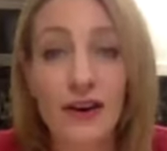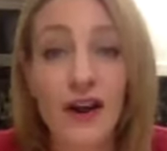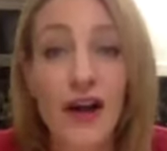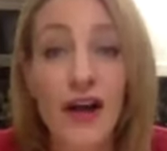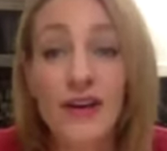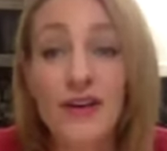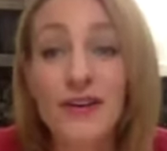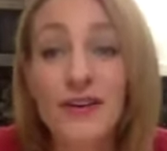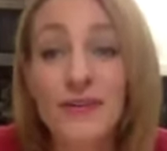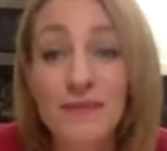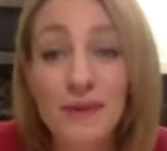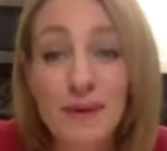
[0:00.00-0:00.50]

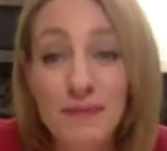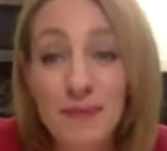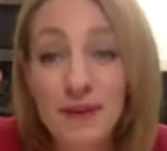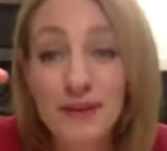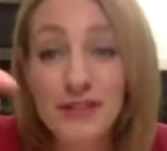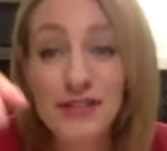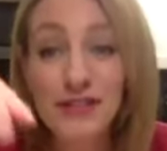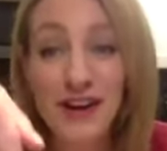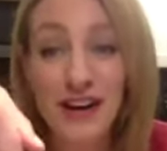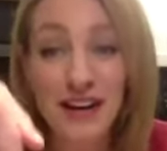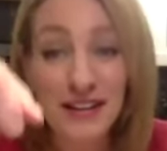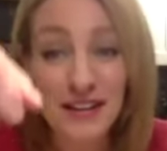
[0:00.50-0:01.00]
People
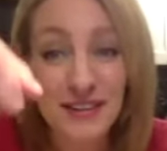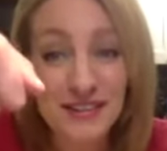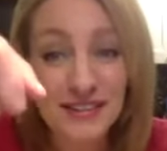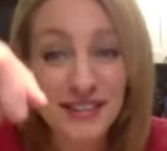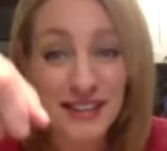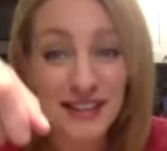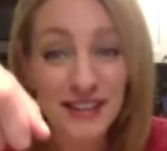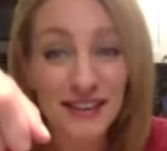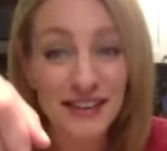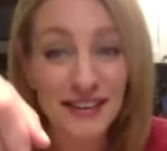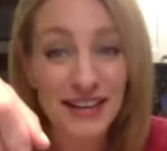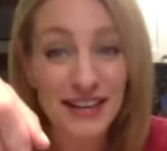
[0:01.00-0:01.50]
shred it using
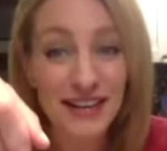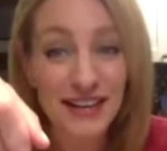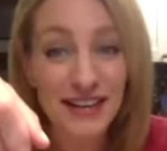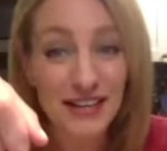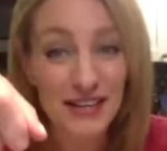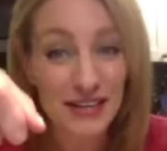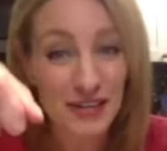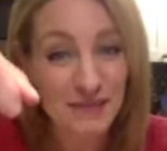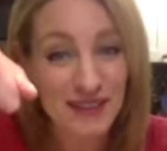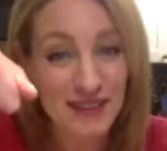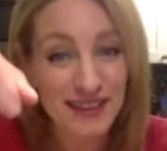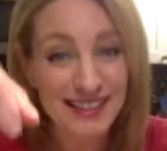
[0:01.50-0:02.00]
their kitchen
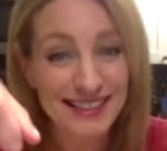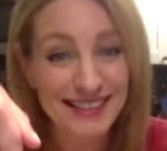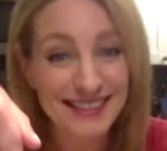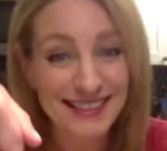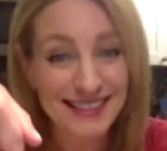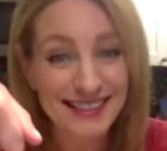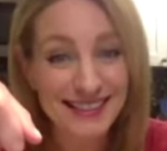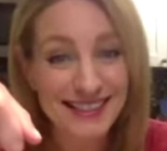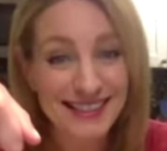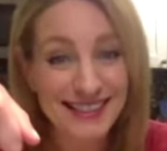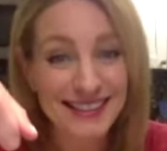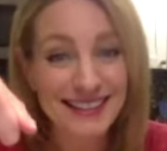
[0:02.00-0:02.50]

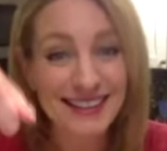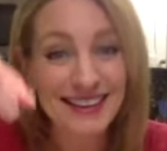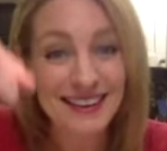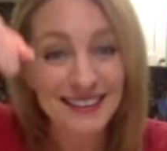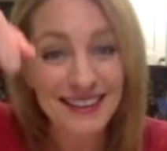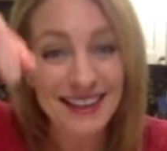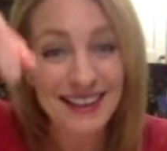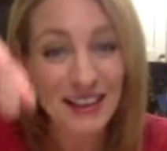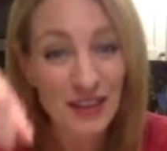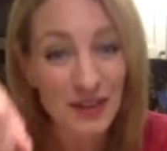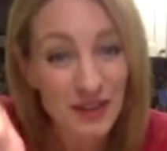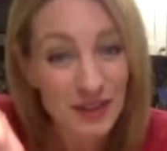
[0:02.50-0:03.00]
mixers,
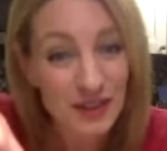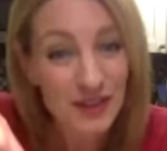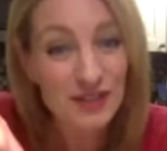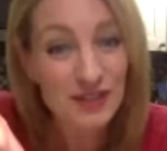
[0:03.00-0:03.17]
like you would use to